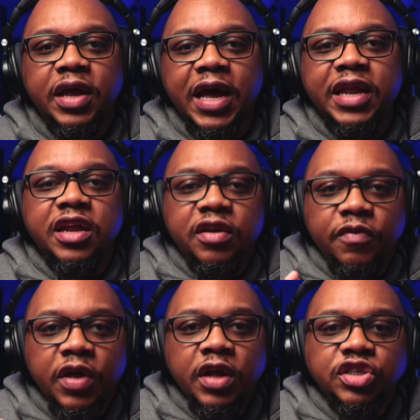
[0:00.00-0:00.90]
And then
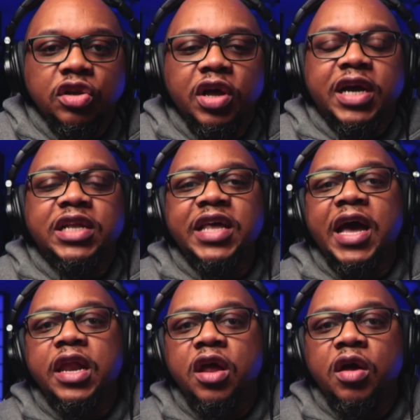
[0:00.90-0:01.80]
to look at
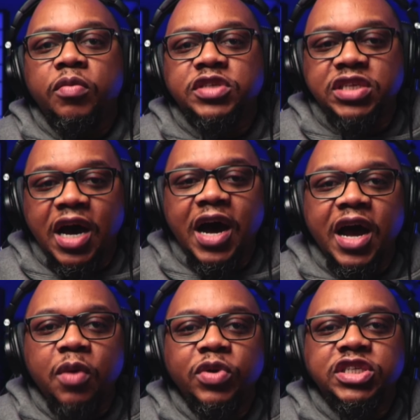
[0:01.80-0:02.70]
that
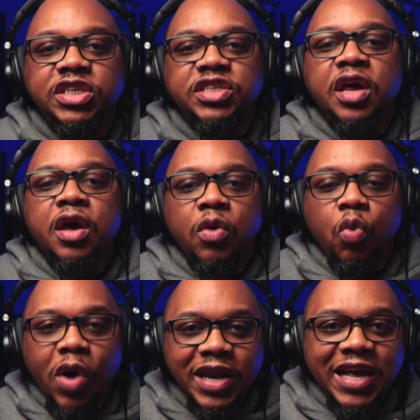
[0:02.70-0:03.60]
time, which is
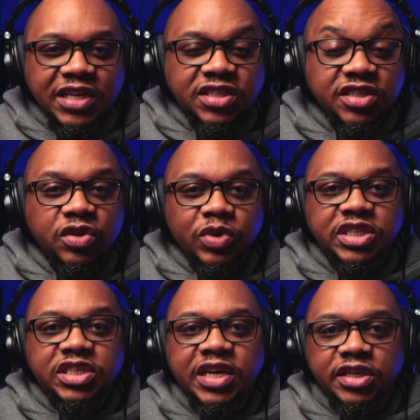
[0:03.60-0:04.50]
one instance that we
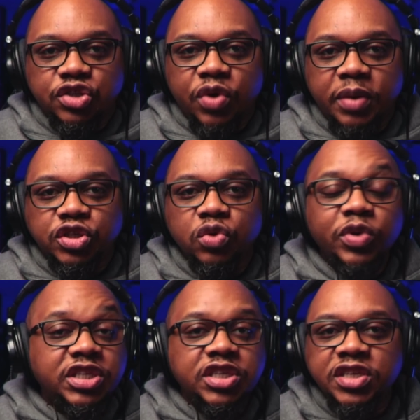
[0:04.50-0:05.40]
see in Scripture,
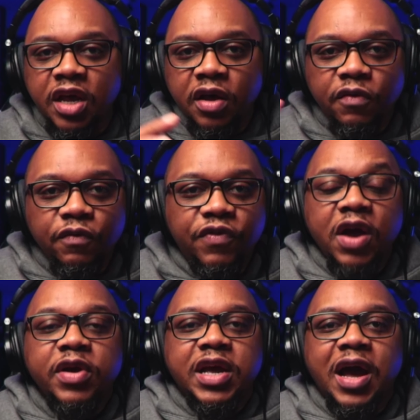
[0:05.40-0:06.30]
which is
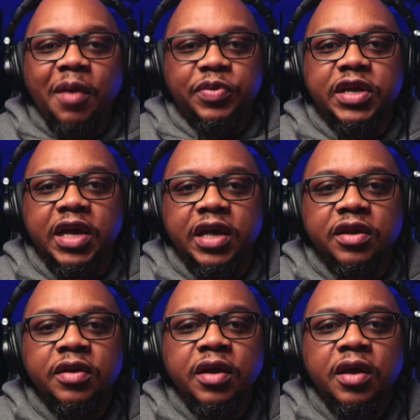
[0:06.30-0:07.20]
very
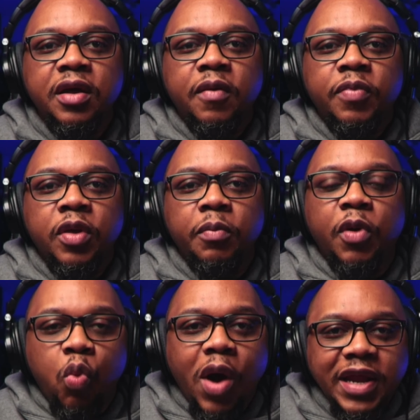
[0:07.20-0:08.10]
complicated, but
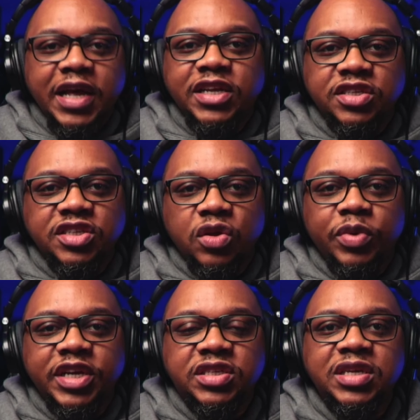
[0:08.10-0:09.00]
one instance that
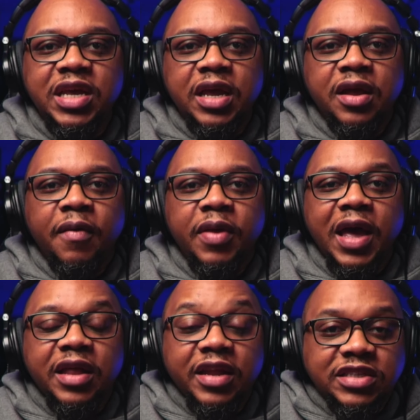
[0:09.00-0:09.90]
we see,
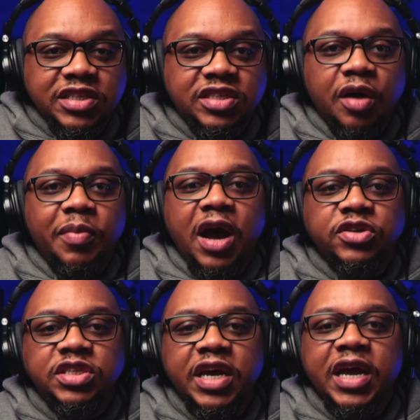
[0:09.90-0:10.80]
and then to somehow
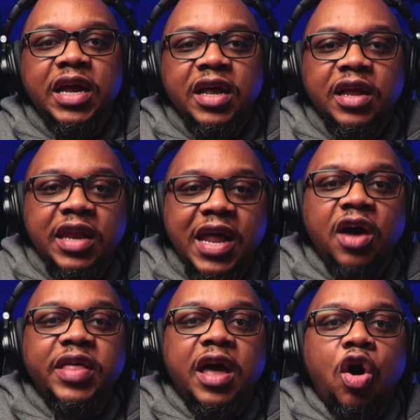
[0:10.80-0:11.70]
say, now
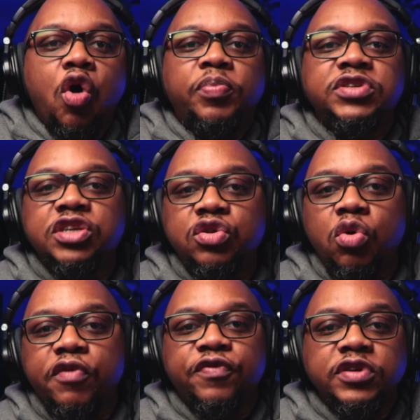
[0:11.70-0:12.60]
that opens the
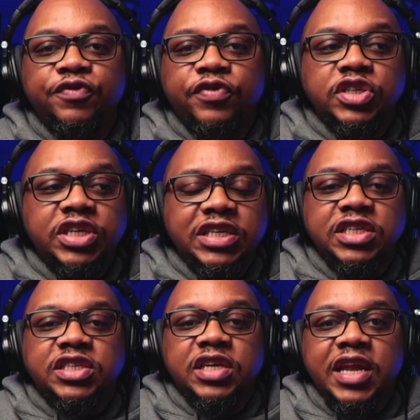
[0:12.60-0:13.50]
door for
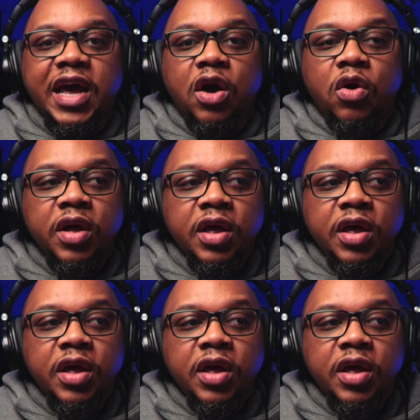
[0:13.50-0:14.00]
Jesus to now